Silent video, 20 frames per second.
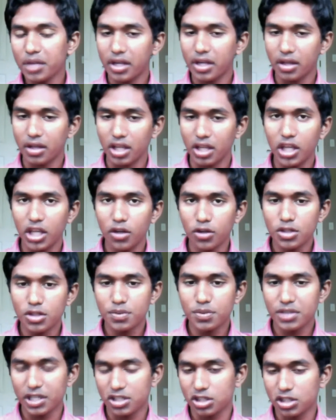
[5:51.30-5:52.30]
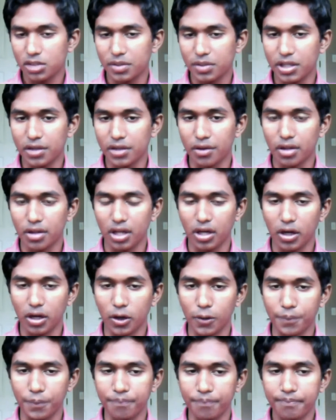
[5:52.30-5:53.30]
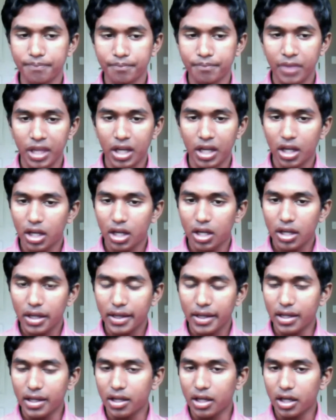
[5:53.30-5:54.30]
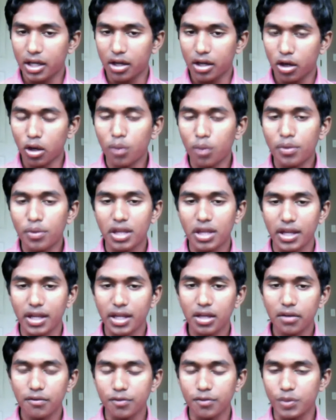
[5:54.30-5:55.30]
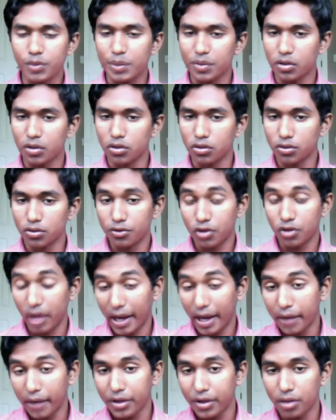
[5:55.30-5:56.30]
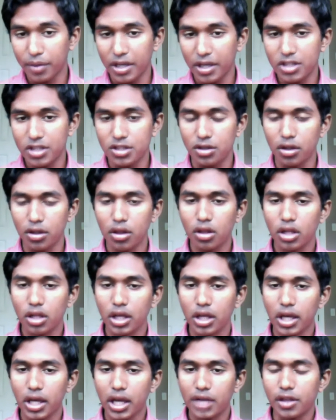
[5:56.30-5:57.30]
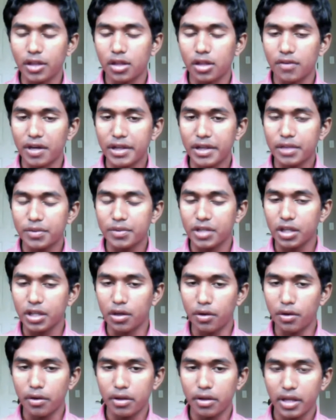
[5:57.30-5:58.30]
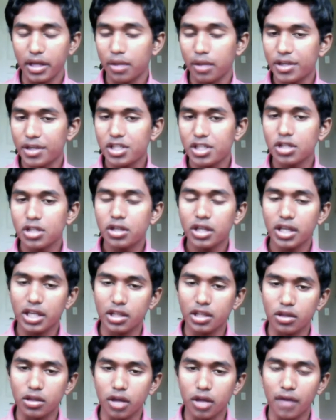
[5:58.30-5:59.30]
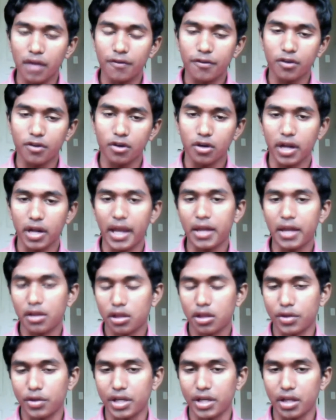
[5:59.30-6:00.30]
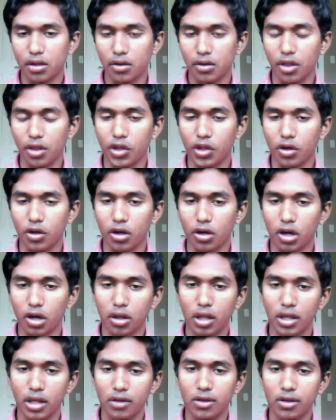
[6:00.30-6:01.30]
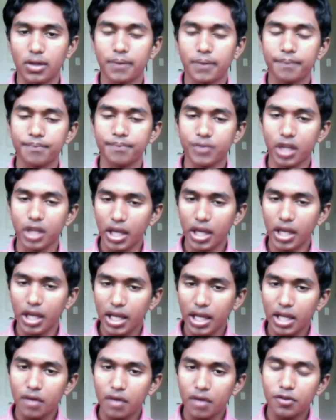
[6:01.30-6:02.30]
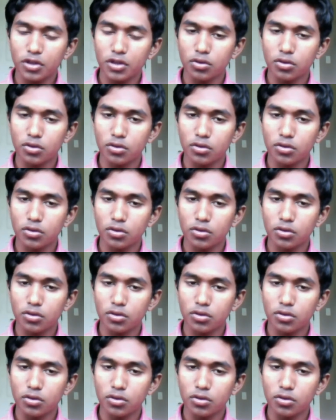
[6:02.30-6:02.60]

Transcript: has a huge potential to be used at home. In a home setting, for at-risk patients, this device can be used especially in looking for S3s or the third heart sound. If you